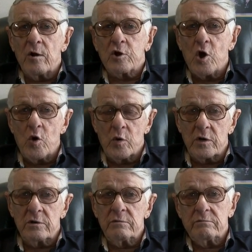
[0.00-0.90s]
And
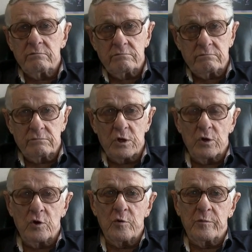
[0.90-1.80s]
Alcoa,
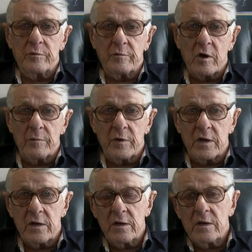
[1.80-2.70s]
the aluminum
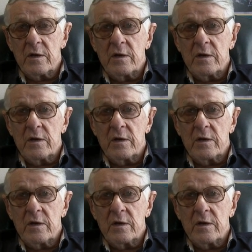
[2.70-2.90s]
company,